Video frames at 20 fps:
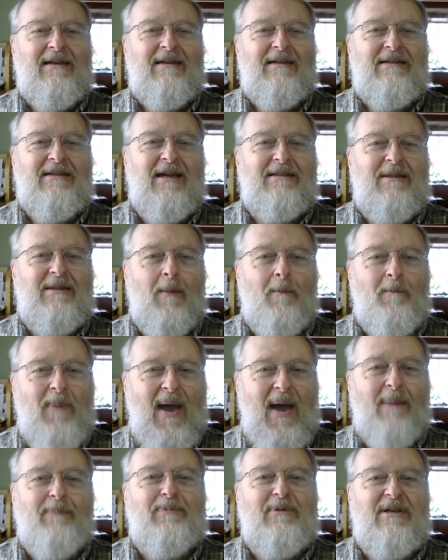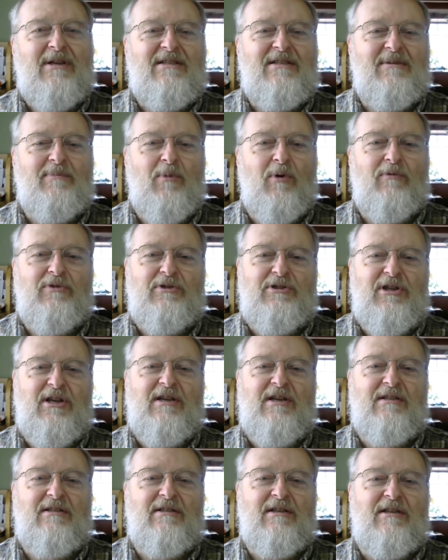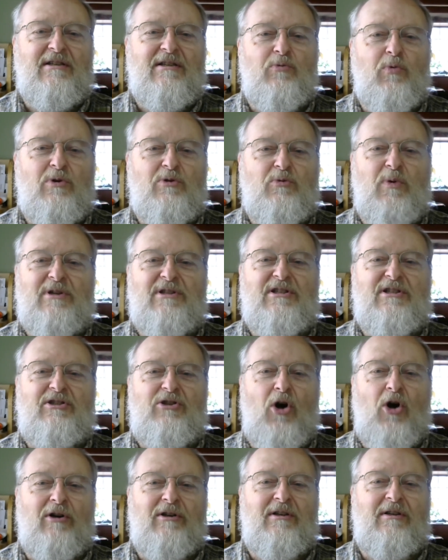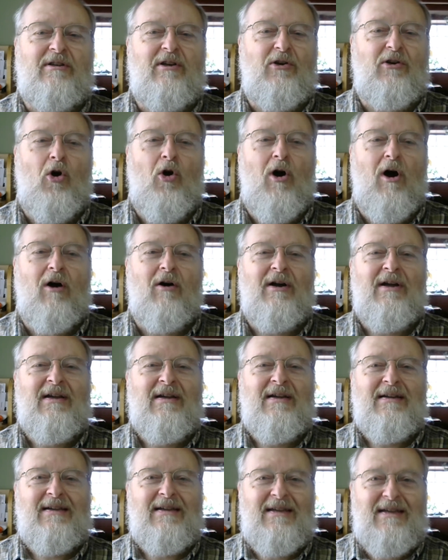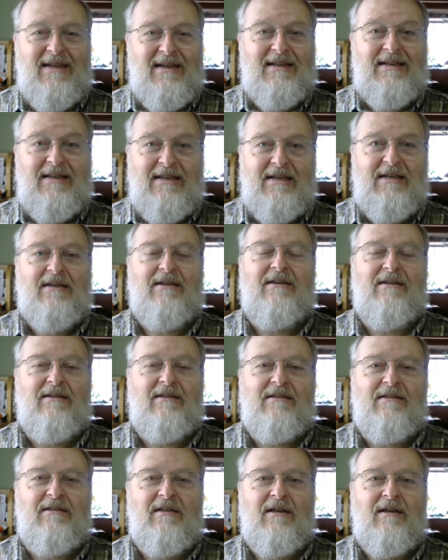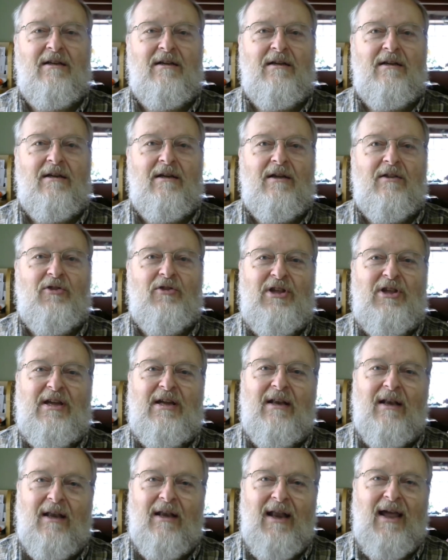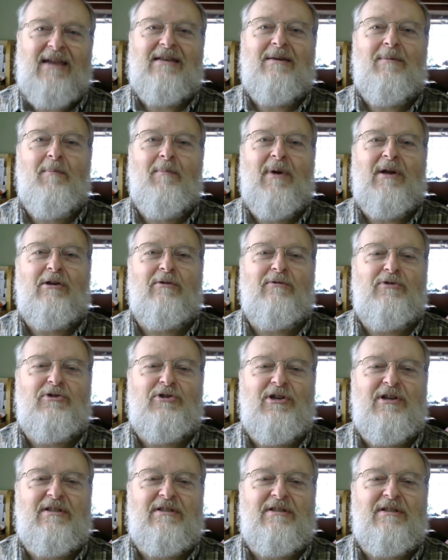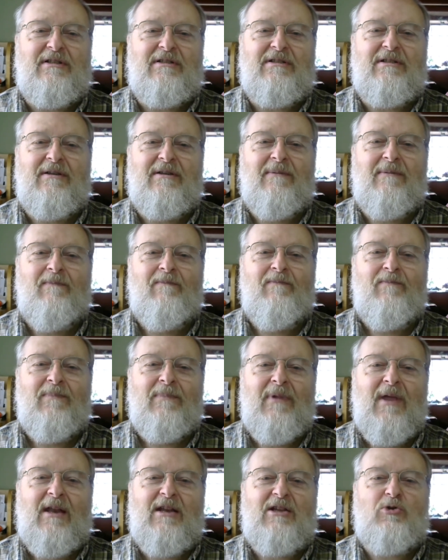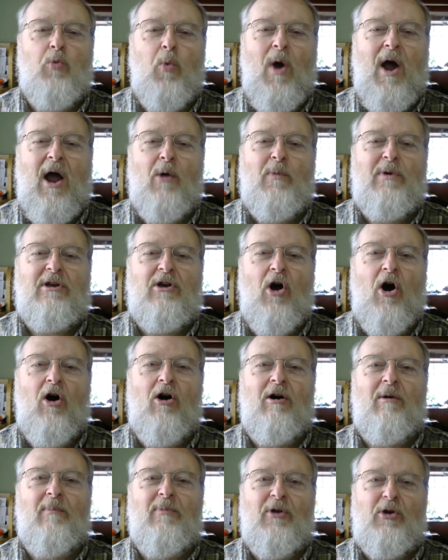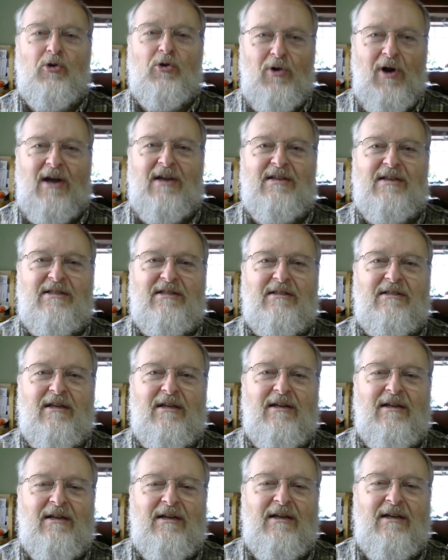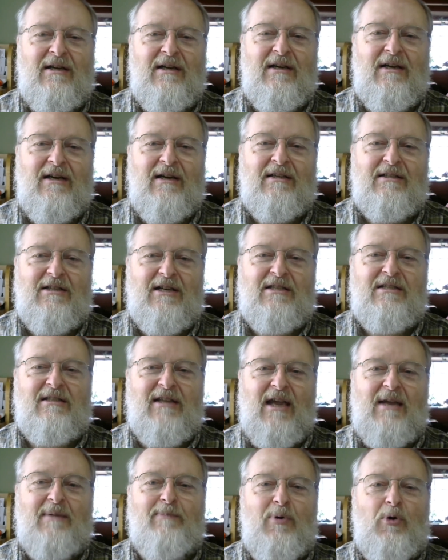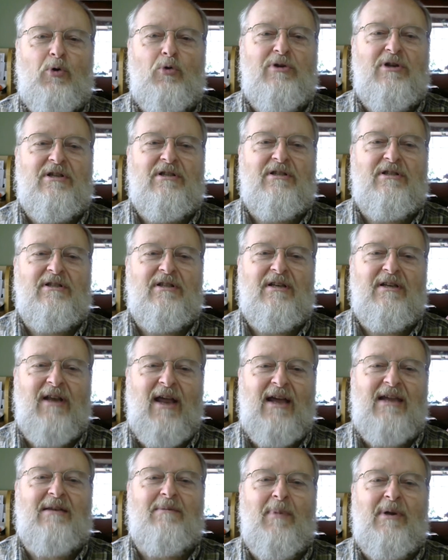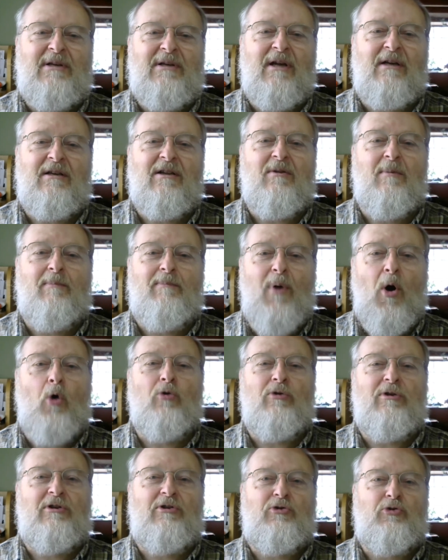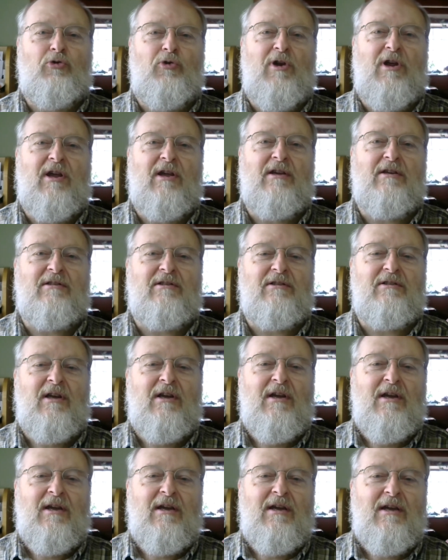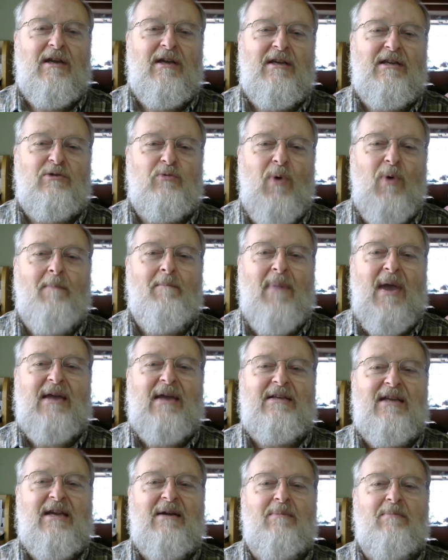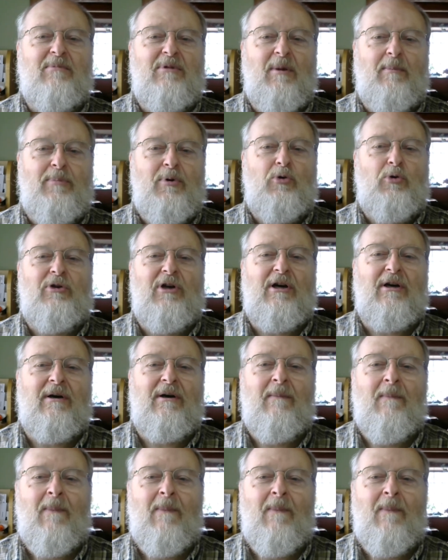Yet the baptism of Jesus was what started it all. It is the enlightenment of Jesus. It is why we call him the Christ. Just like Buddha's enlightenment under the Bodhi tree is, is what made him the Buddha.